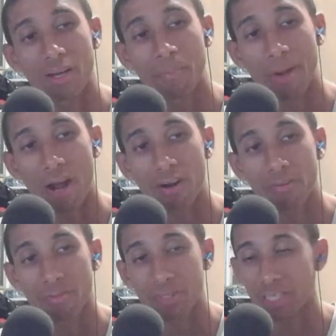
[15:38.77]

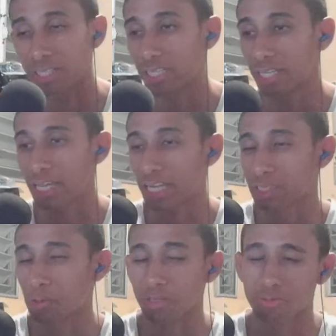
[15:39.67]
powerful than the
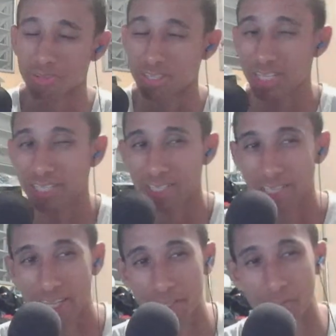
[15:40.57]
Xbox 360
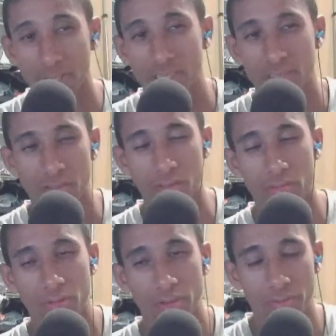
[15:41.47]
and the PlayStation
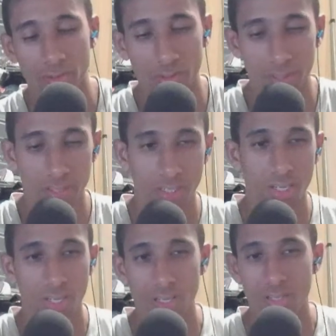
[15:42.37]
3, of course.
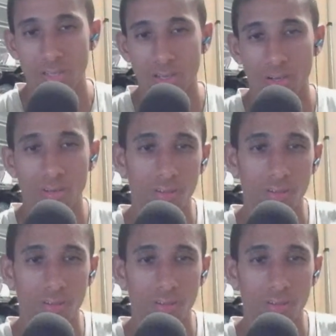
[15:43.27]
So,